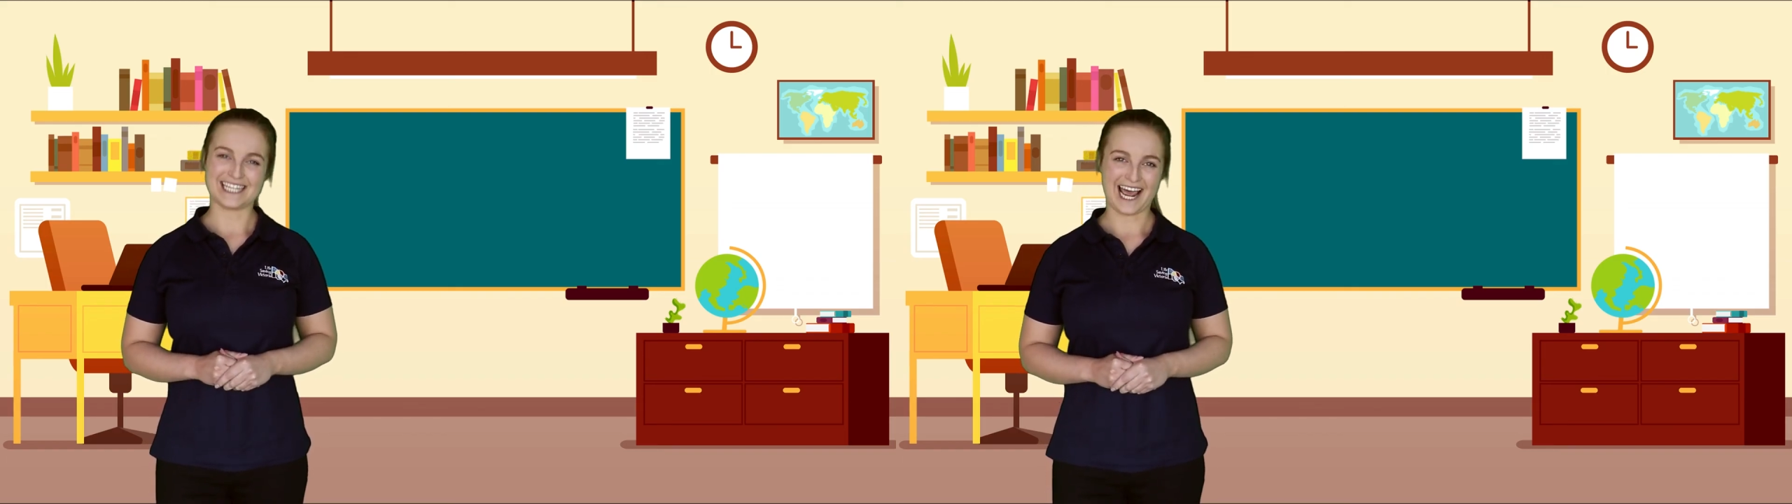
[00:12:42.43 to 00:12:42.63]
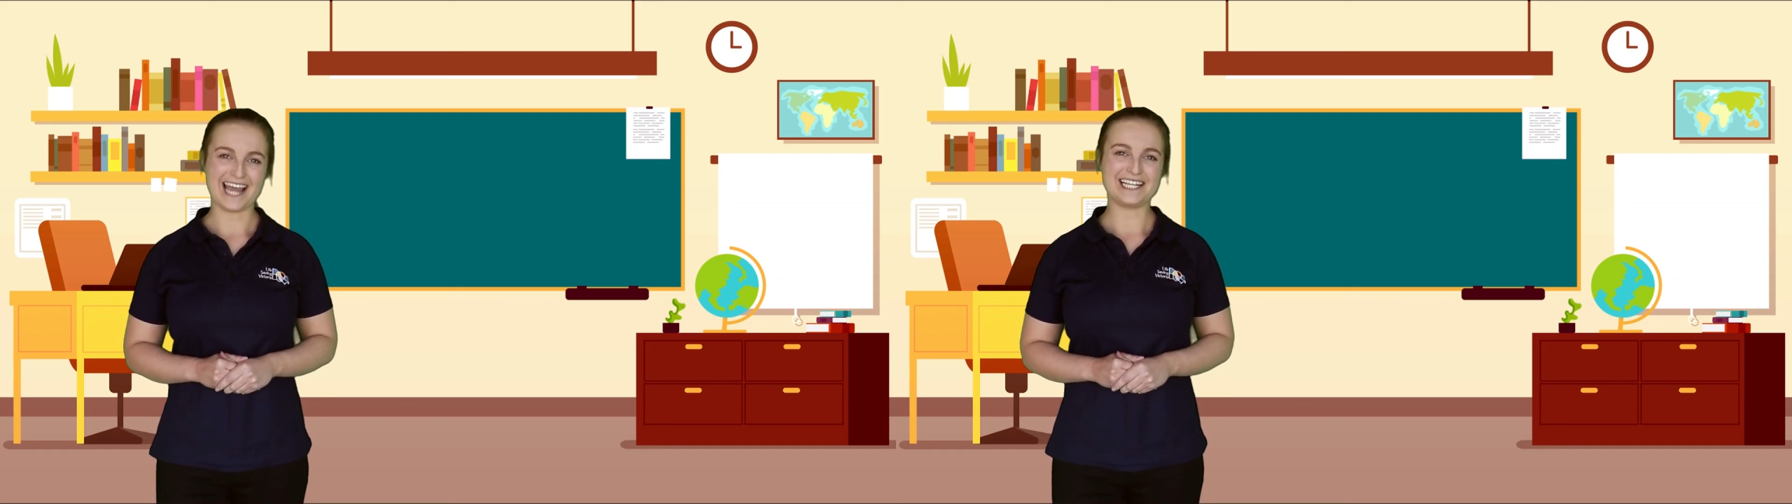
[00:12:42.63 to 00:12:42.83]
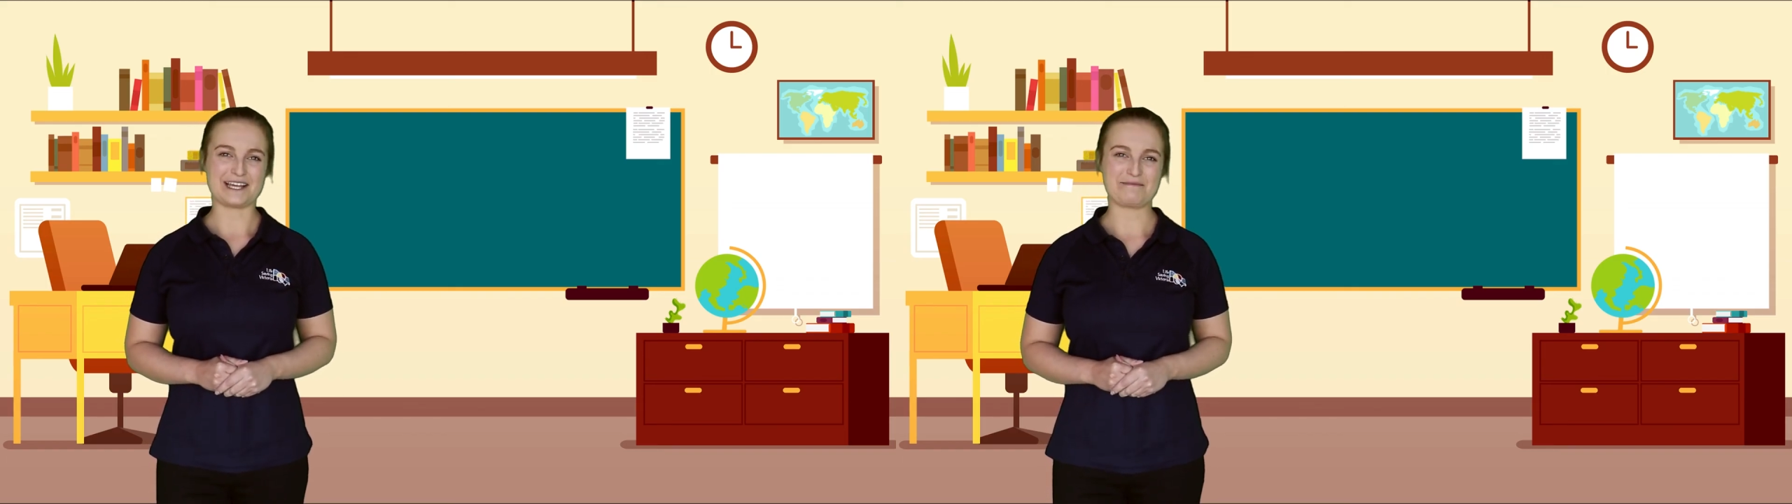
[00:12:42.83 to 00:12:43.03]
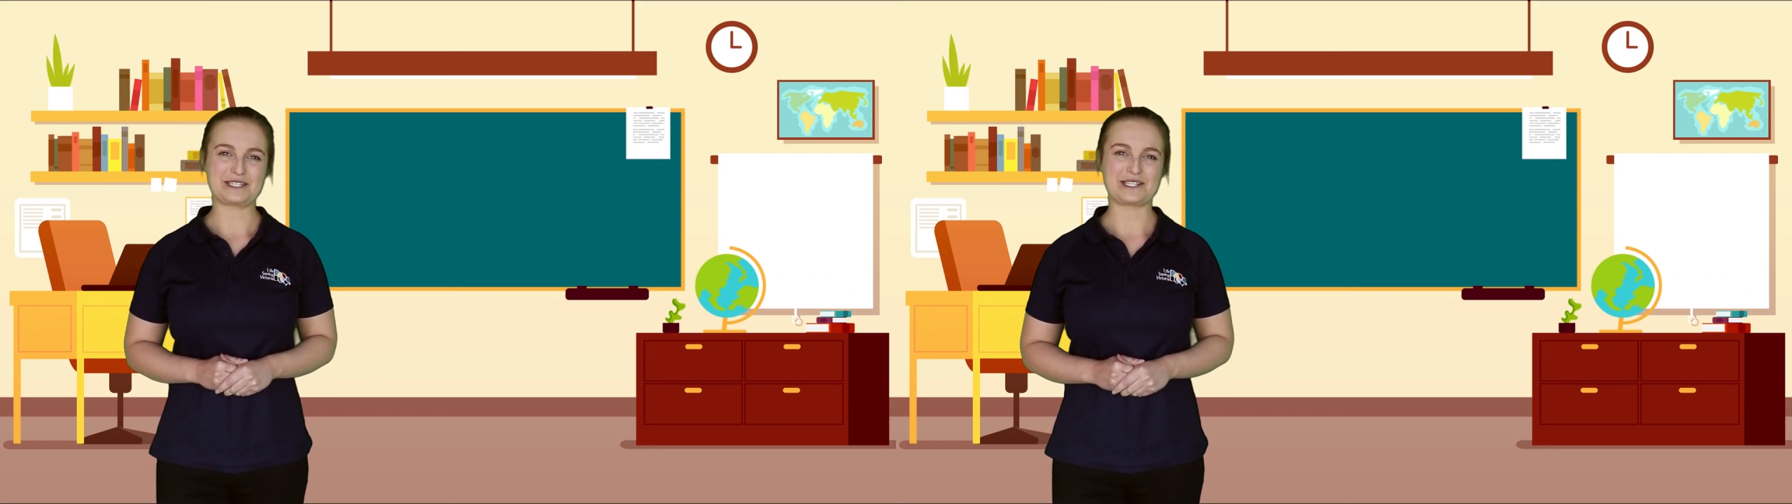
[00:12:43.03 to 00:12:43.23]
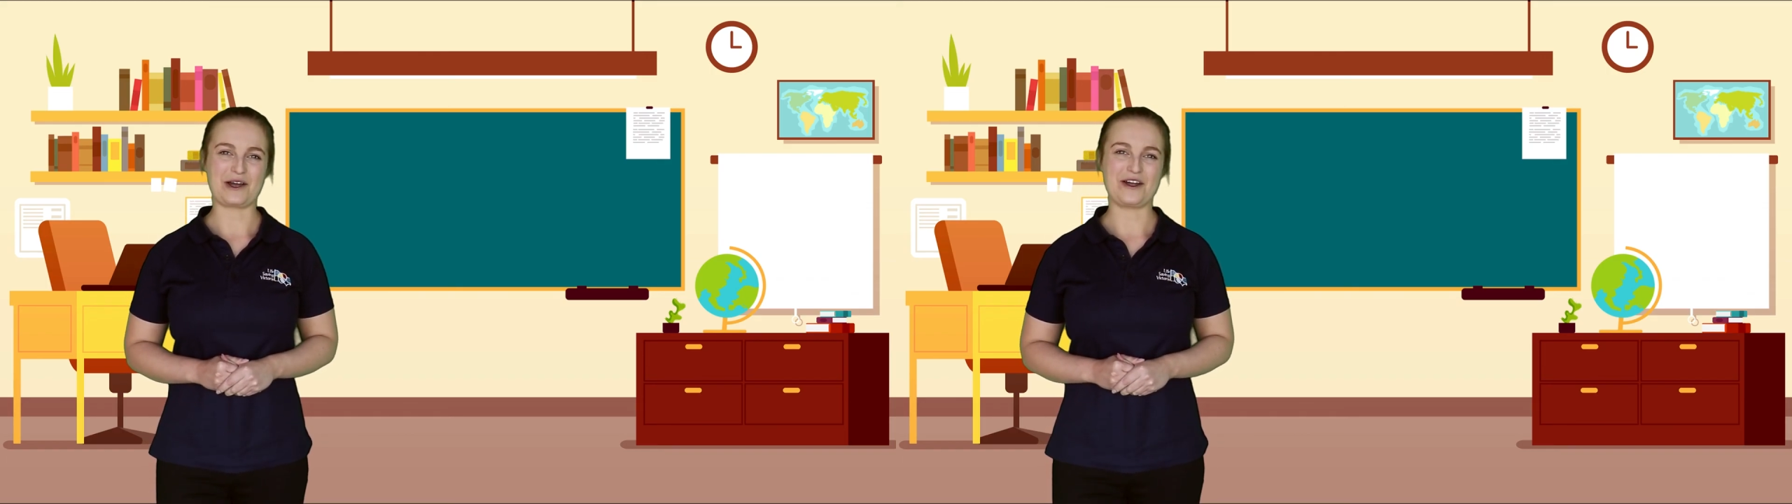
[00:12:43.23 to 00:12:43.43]
today's
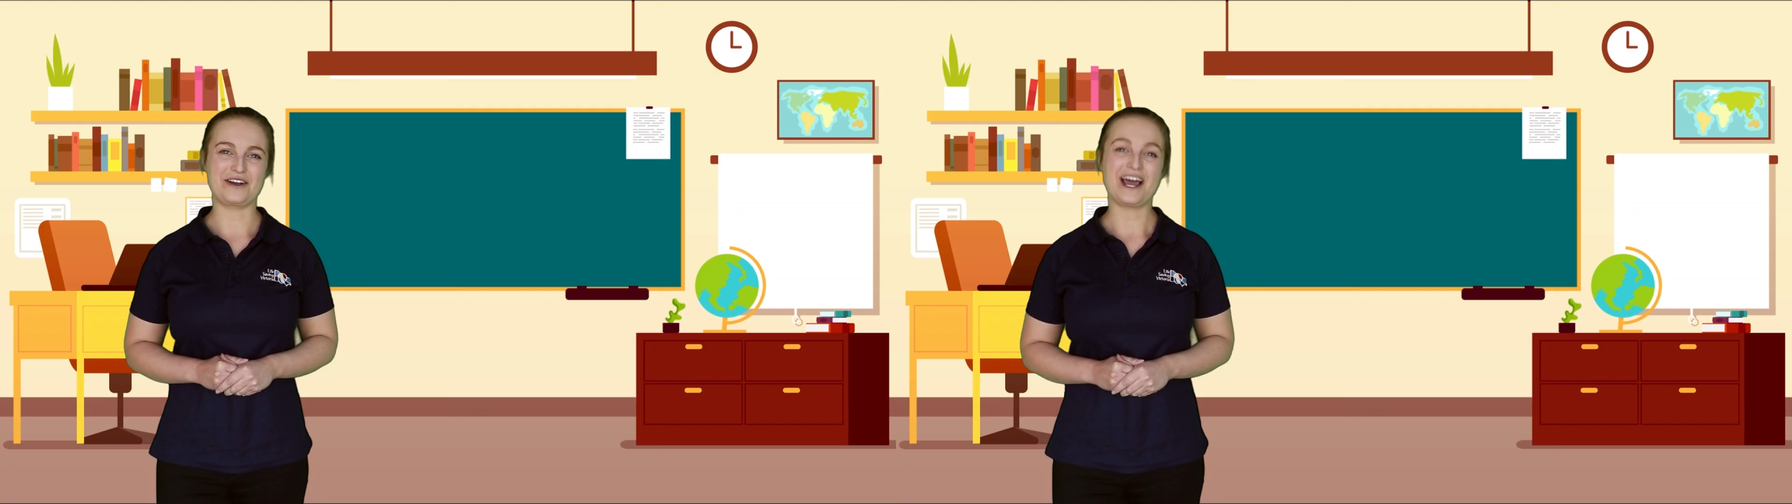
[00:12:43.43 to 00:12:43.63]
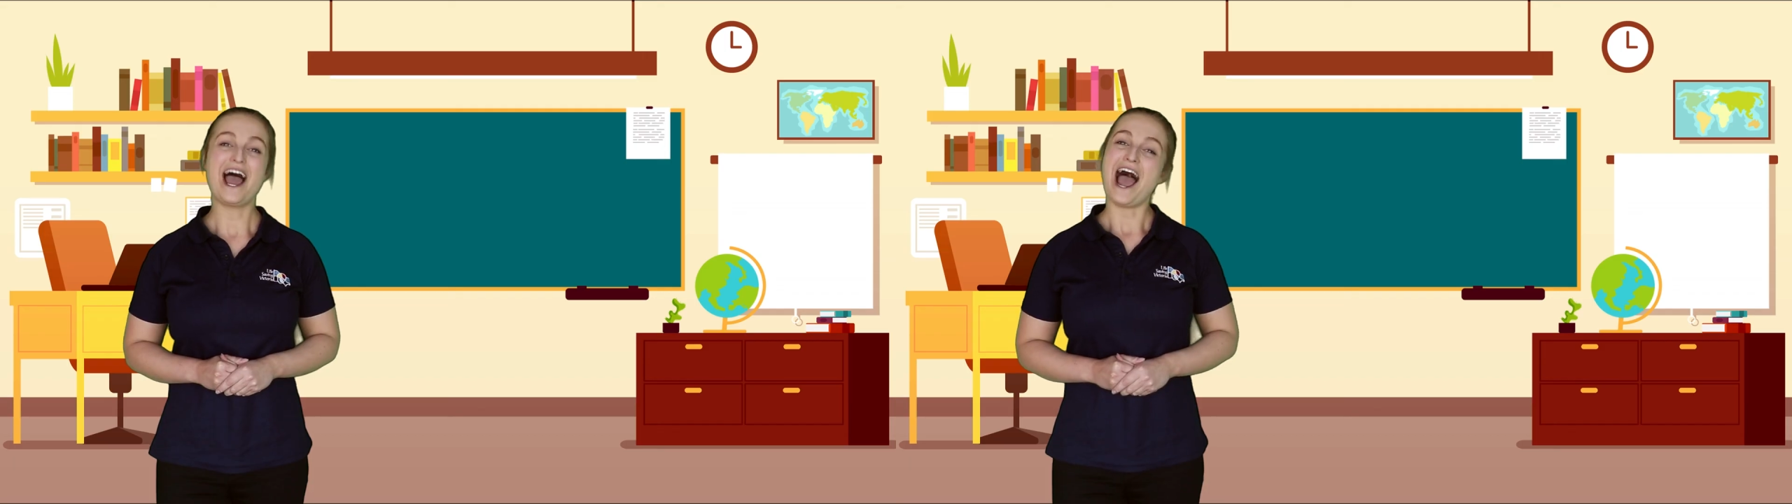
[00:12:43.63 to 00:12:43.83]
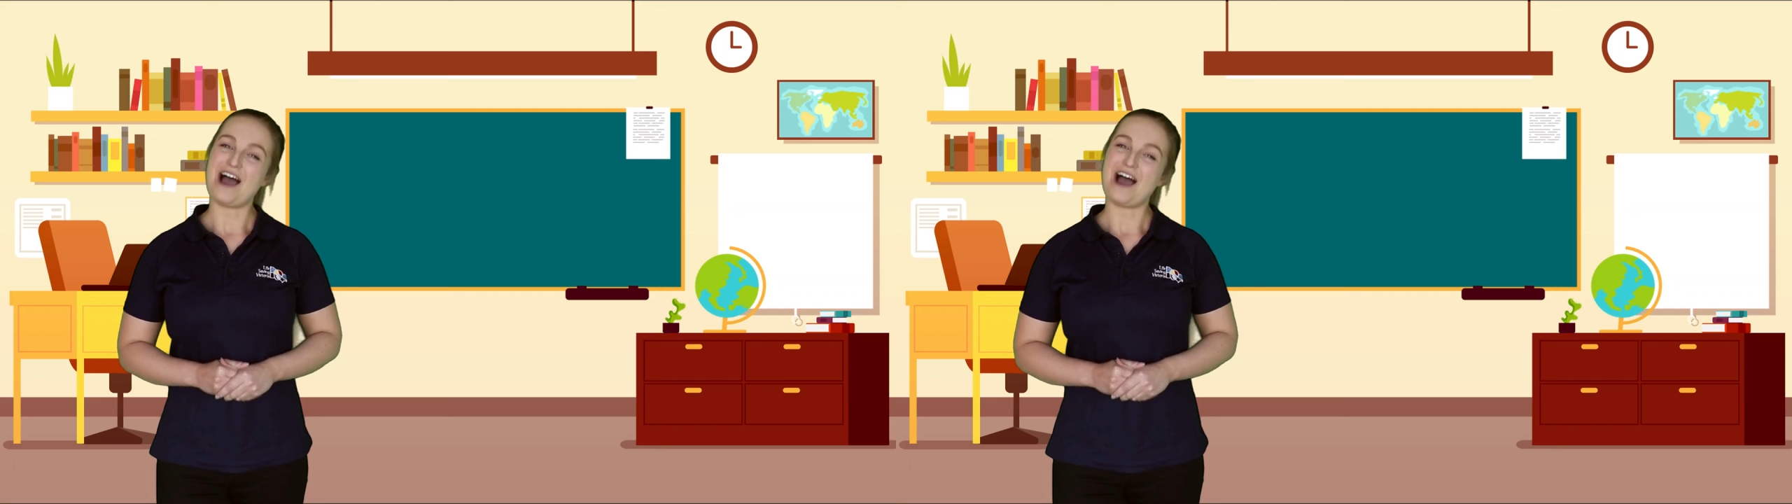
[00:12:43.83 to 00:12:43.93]
episode